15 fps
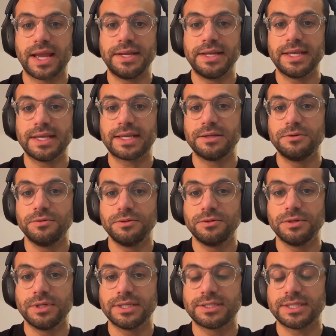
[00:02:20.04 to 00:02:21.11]
And it can
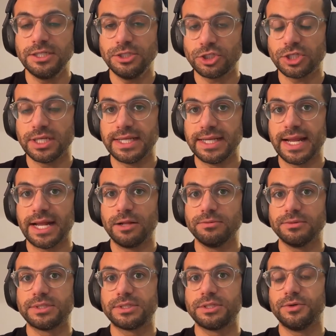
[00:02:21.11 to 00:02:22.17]
essentially
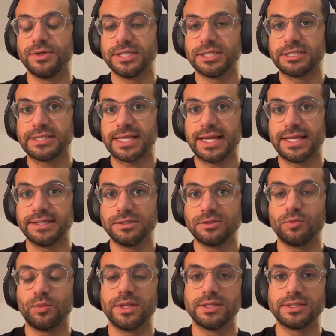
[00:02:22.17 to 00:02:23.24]
help to
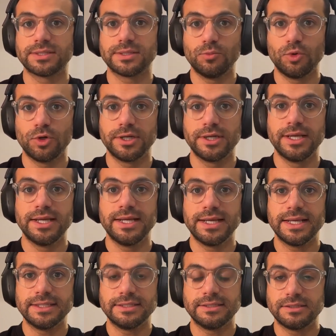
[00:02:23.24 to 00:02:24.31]
understand whether someone
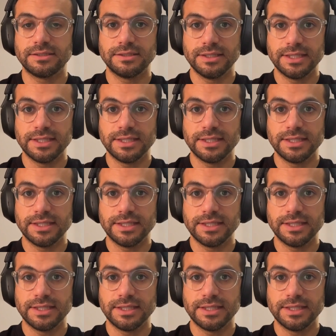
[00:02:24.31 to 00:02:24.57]
is